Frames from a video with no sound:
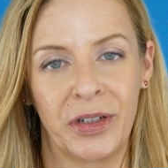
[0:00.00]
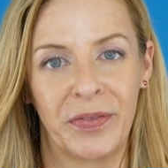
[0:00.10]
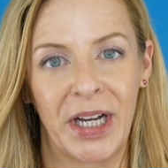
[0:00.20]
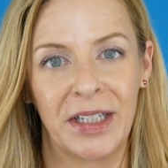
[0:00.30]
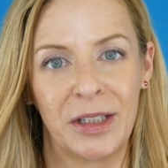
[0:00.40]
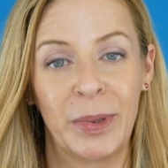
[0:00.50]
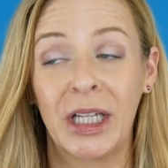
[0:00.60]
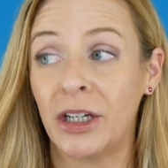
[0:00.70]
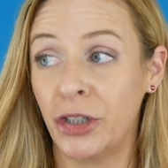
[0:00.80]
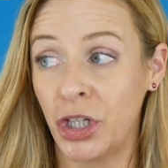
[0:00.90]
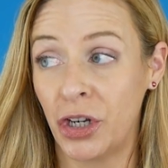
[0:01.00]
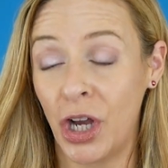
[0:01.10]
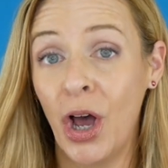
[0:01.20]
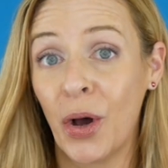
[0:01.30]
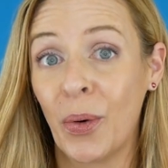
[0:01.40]
device because you
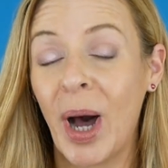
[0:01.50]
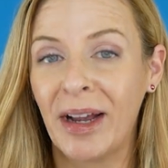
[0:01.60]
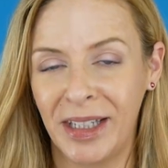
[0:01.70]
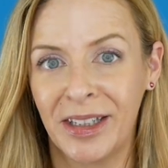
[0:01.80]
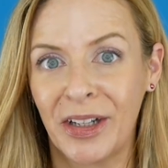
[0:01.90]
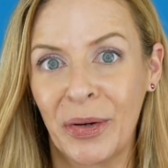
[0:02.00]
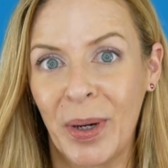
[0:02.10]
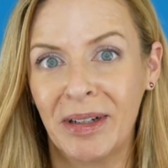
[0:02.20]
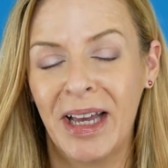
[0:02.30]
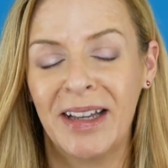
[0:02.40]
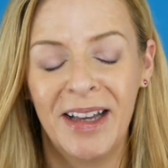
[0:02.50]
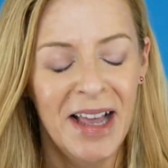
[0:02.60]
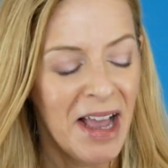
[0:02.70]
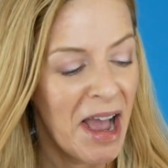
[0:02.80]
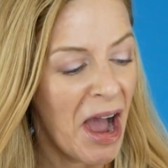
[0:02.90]
know I need another one.
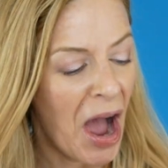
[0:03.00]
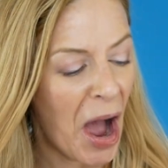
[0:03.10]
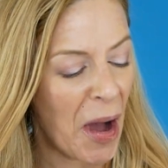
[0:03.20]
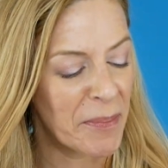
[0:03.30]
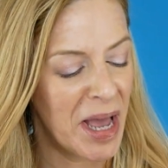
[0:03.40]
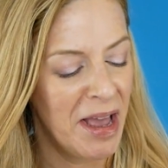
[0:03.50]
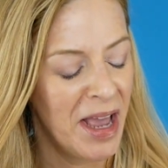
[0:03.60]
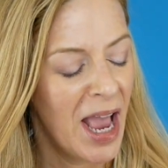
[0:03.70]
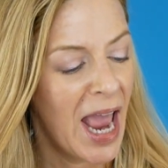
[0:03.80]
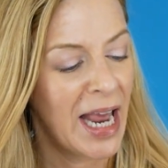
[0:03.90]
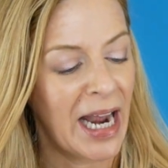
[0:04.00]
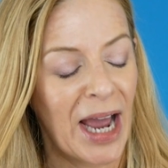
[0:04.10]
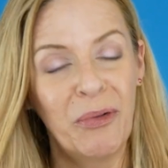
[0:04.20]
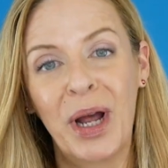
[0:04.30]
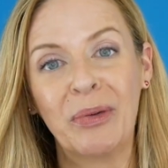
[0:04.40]
And
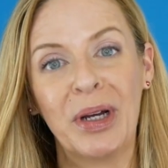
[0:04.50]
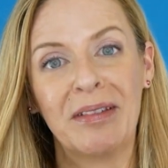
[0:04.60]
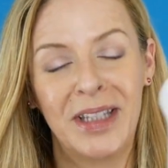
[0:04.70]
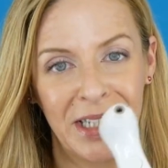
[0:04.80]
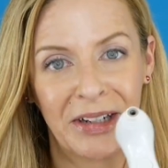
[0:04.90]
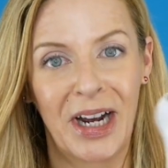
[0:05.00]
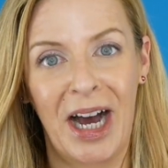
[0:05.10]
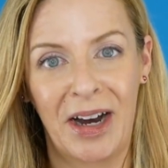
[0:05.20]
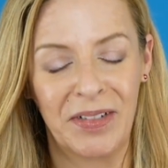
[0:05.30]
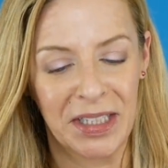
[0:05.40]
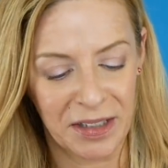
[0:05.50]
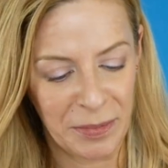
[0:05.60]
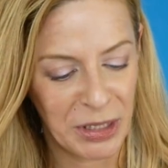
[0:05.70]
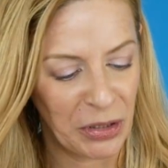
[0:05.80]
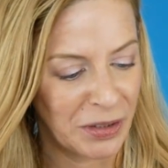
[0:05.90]
I went with the Nira, obviously,
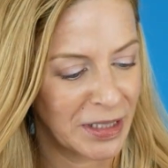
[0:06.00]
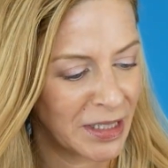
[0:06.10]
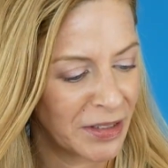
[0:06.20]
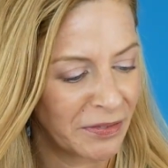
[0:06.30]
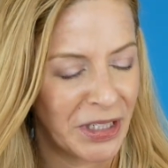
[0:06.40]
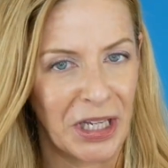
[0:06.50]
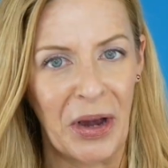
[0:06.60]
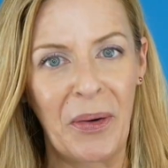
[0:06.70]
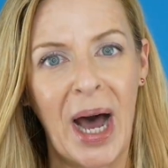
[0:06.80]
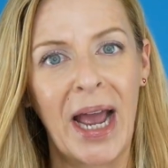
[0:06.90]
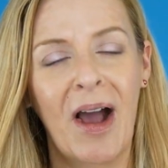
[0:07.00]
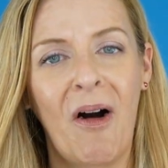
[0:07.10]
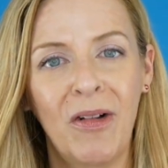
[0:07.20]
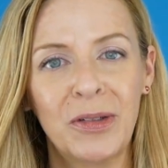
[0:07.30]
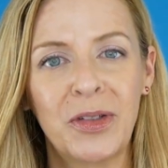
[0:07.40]
because you clicked on the video. I
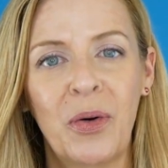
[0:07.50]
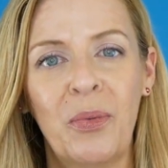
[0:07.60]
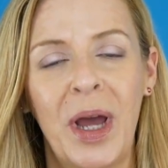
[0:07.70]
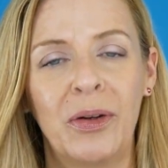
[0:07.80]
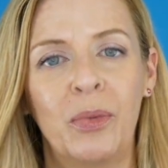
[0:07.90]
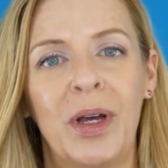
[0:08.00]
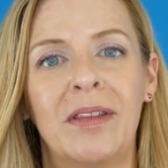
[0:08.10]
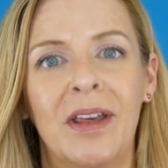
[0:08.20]
also went with